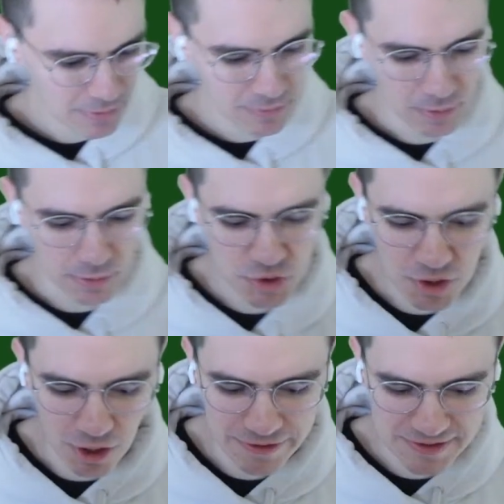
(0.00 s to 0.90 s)
What would you
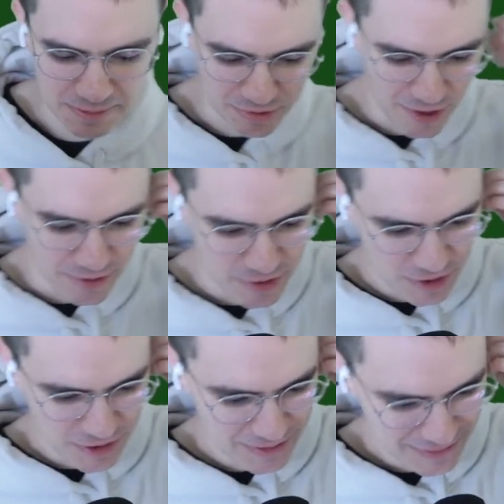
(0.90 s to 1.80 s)
call this approach?